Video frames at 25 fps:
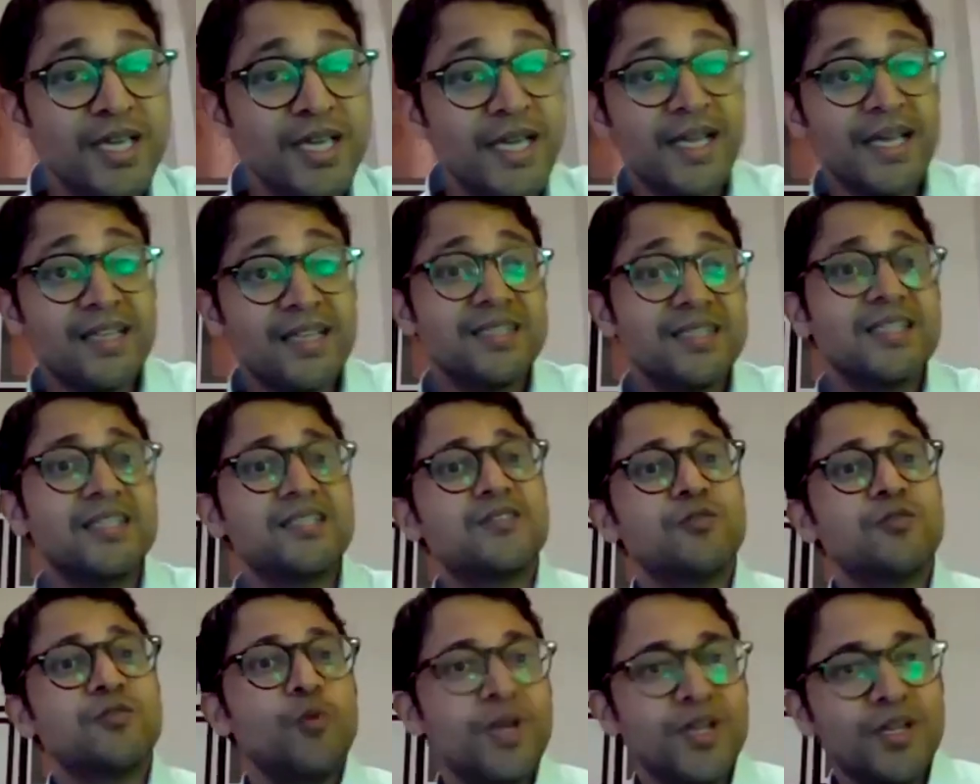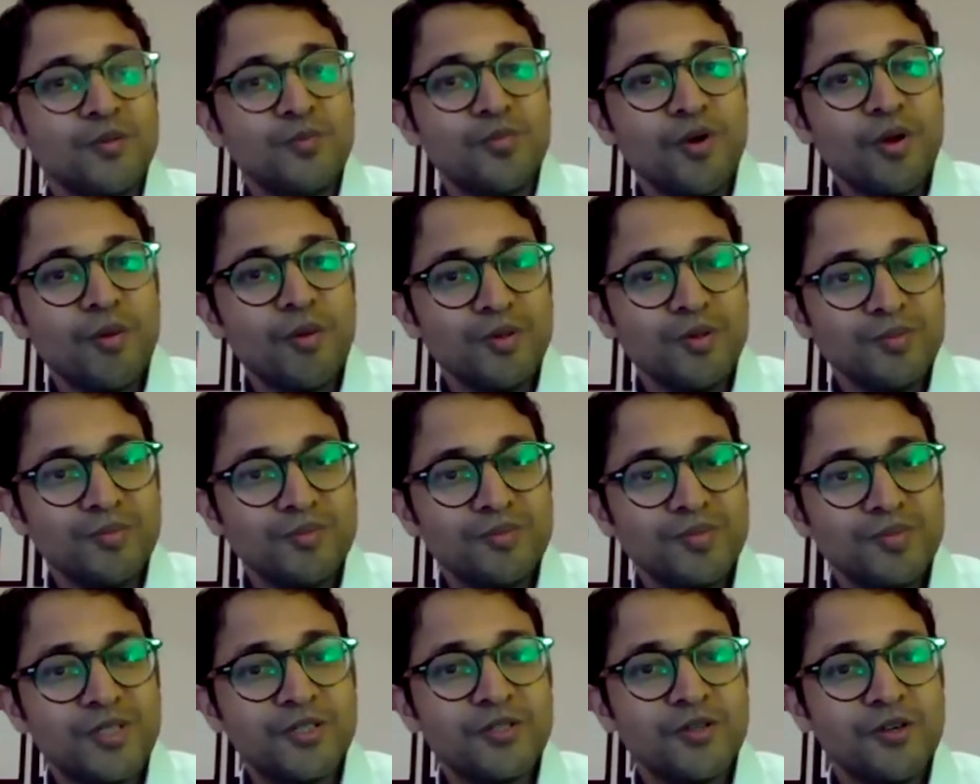And I think that's a wicked problem
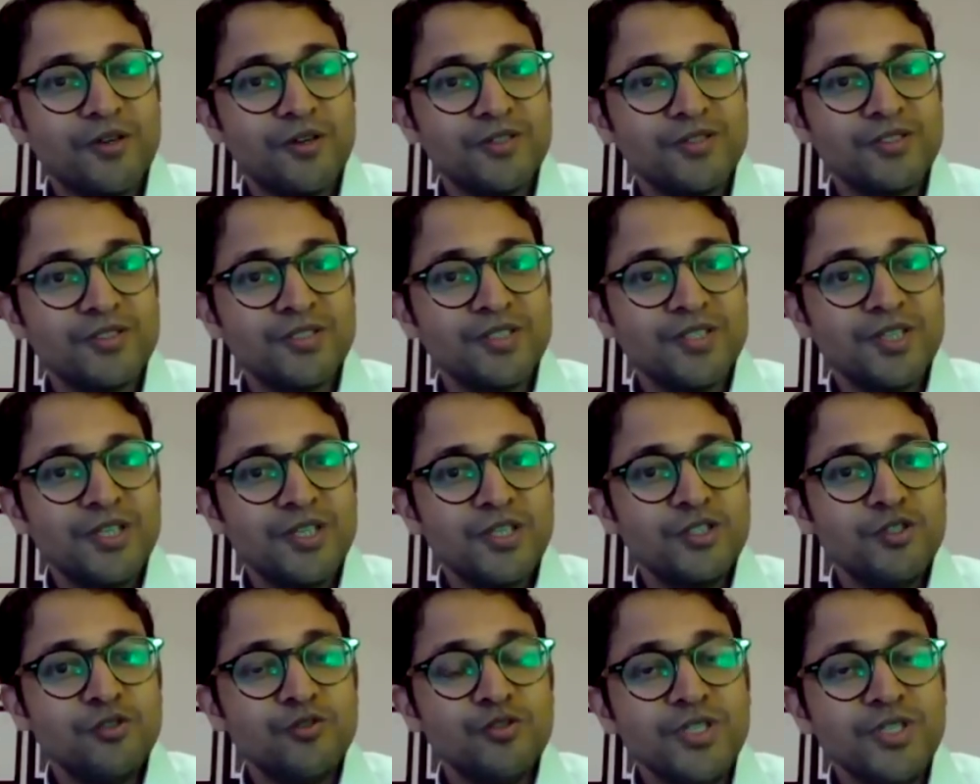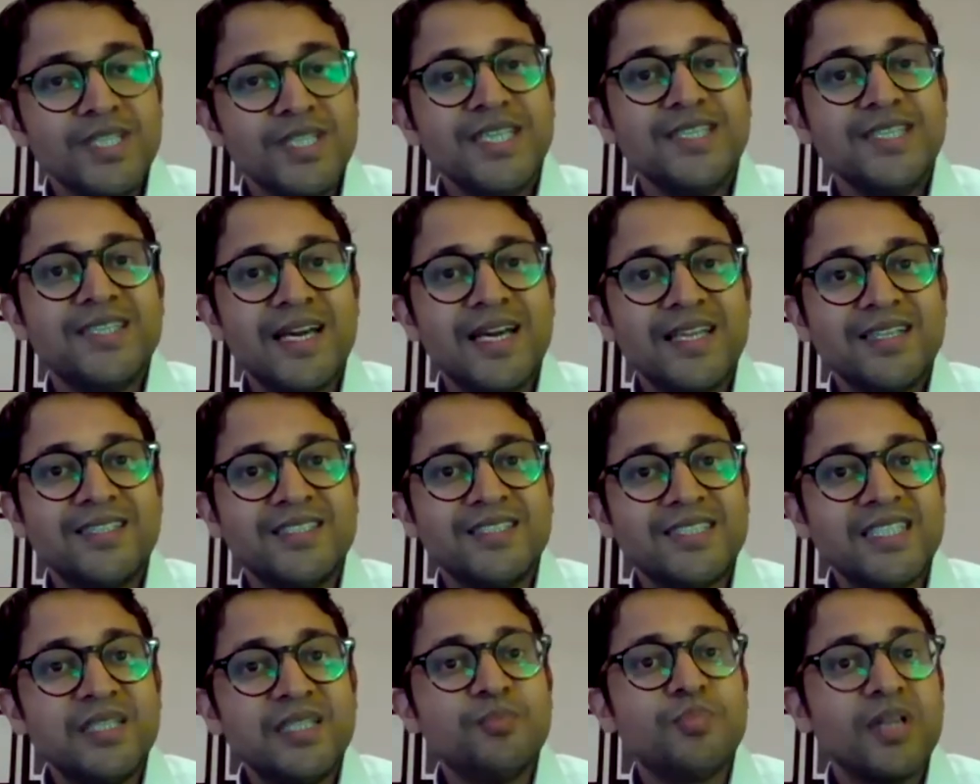because you need that
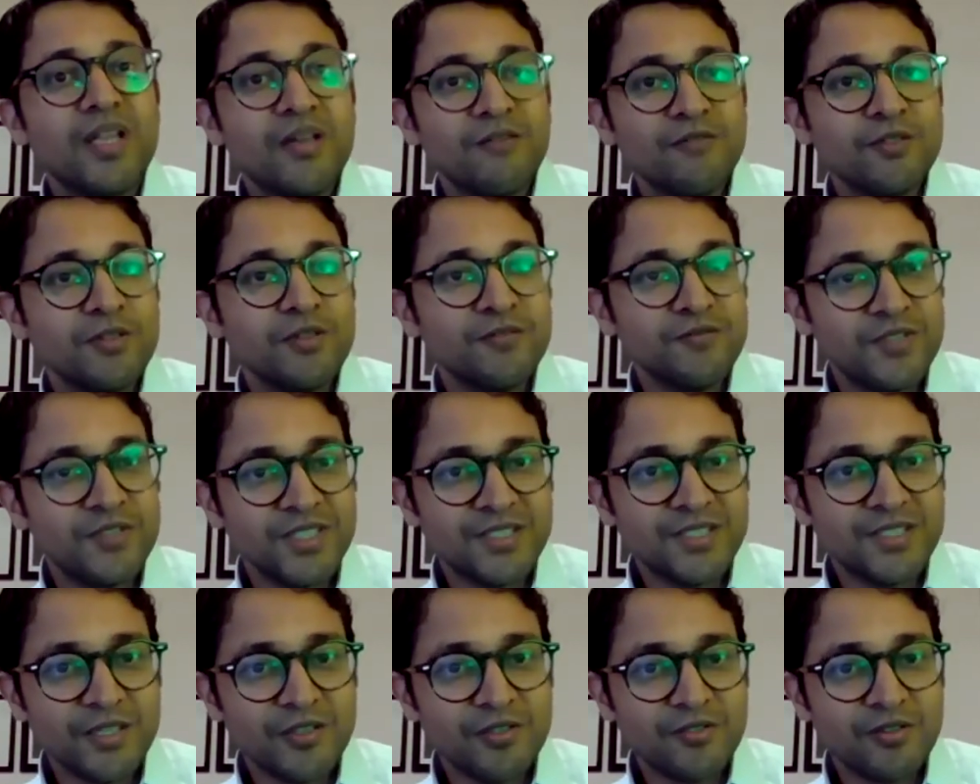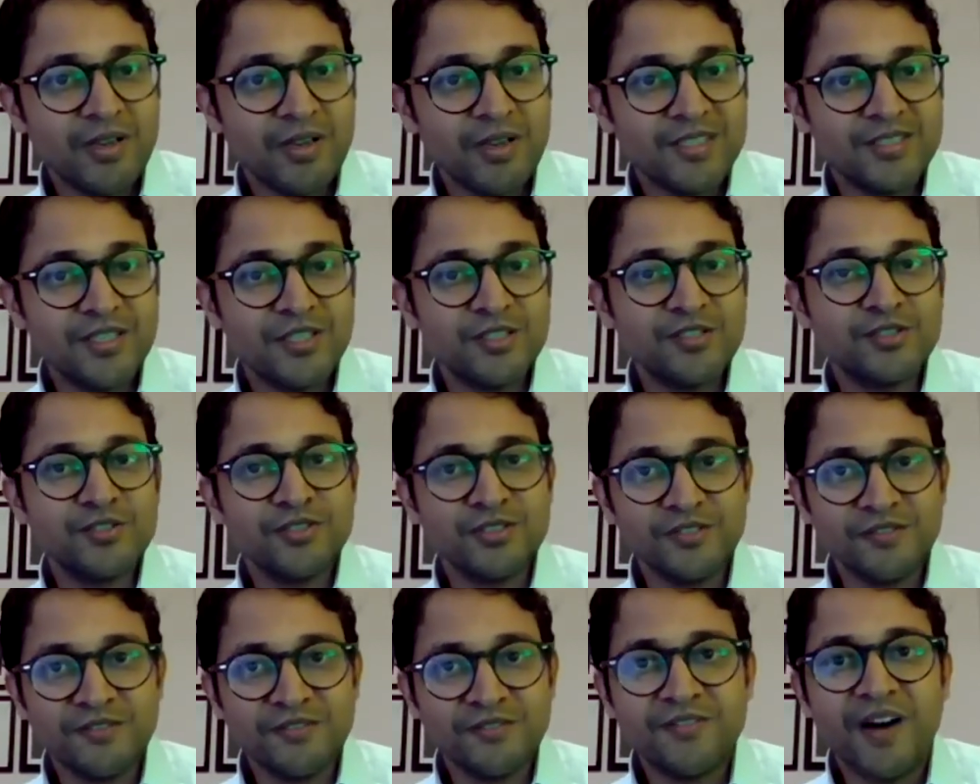deep level of decentralization
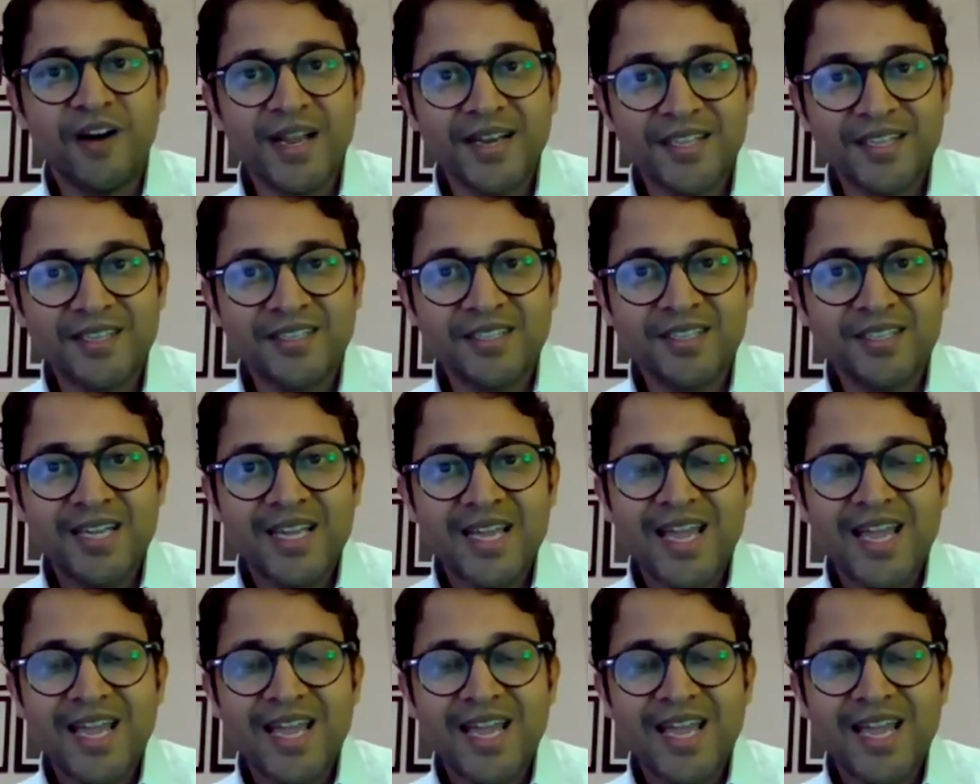to fight it,